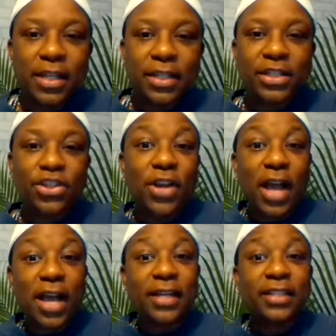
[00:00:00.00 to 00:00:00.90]
teaching you
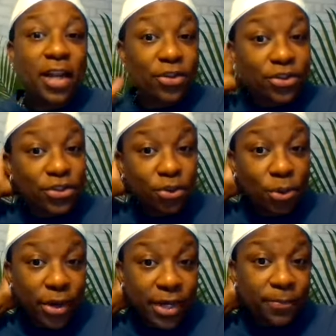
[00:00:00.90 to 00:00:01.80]
how to tell your
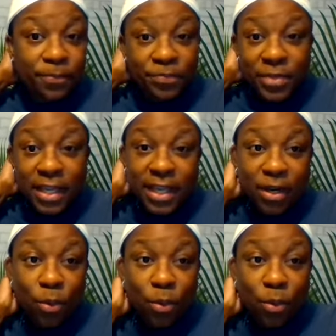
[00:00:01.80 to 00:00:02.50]
story in